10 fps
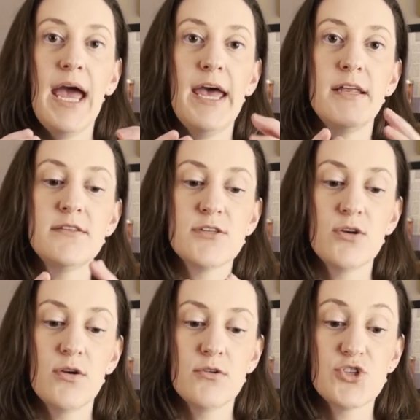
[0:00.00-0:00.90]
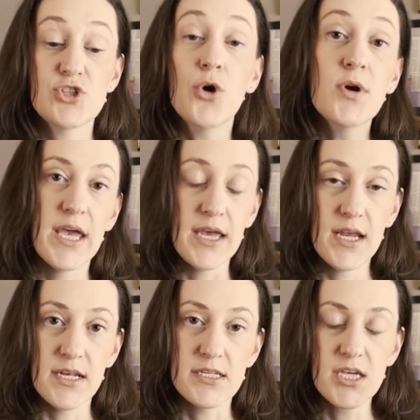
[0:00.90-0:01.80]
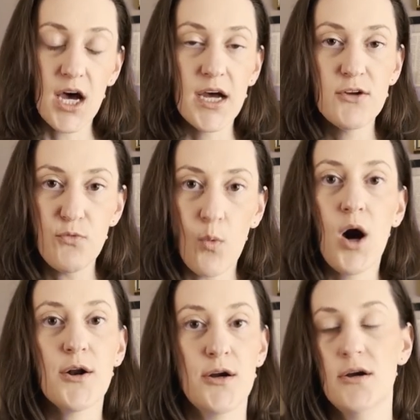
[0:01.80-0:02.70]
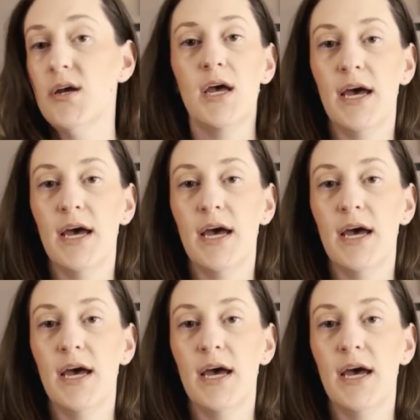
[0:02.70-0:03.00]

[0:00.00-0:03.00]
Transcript: and soak it in a ton of water